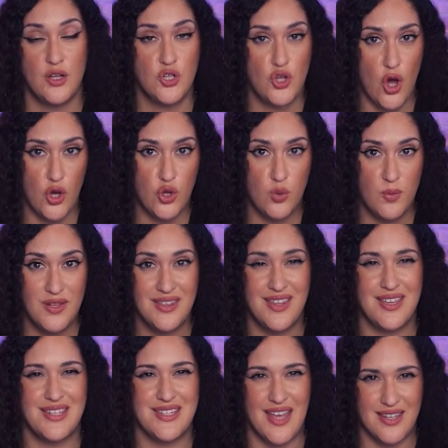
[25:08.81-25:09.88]
Document the
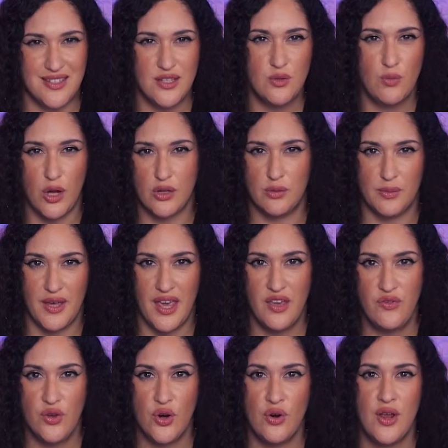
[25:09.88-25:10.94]
intended model
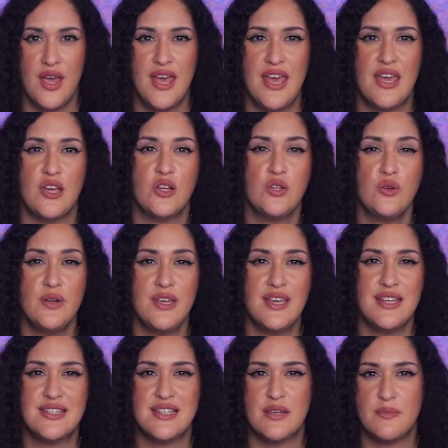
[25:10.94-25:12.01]
behavior, including
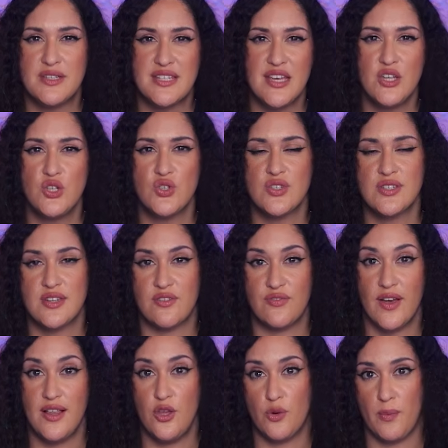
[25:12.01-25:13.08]
its limitations and
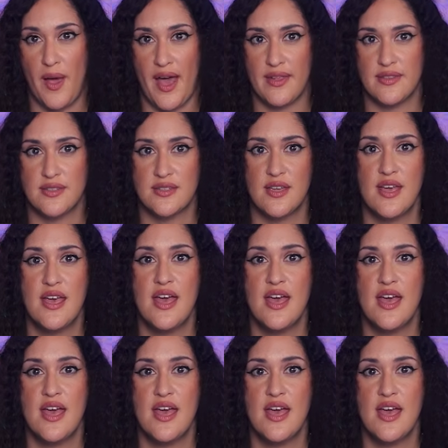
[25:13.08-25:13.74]
failure paths.